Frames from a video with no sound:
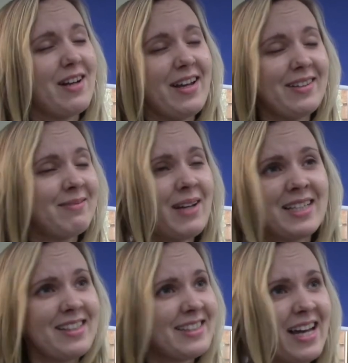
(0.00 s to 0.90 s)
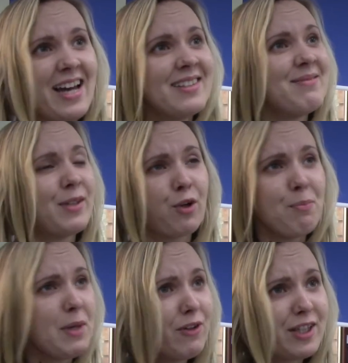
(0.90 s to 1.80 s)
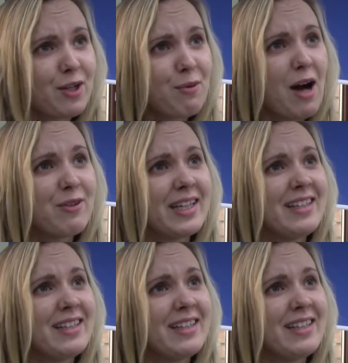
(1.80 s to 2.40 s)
Like, as I said, the community around